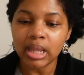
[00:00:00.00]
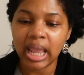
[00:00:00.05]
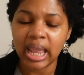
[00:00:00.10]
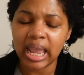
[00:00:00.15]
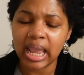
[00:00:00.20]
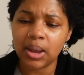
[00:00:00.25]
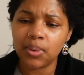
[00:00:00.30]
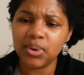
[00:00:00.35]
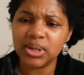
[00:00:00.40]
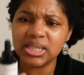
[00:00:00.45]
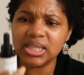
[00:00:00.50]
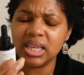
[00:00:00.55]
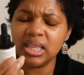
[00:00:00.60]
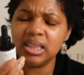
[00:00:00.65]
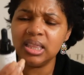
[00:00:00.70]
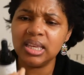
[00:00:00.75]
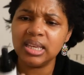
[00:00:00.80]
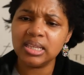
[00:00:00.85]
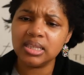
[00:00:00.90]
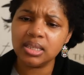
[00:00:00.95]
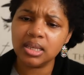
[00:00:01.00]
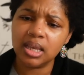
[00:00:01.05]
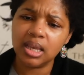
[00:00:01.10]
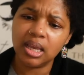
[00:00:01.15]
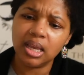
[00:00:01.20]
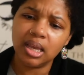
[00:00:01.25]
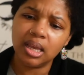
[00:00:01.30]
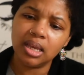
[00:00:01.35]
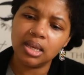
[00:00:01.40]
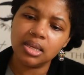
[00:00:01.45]
And what's in this
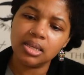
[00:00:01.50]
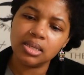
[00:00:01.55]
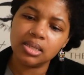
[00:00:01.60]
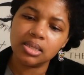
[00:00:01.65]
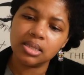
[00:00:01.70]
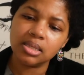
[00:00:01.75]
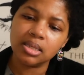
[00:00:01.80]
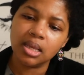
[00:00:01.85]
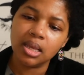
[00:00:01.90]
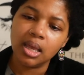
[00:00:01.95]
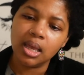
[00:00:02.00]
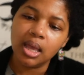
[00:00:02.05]
is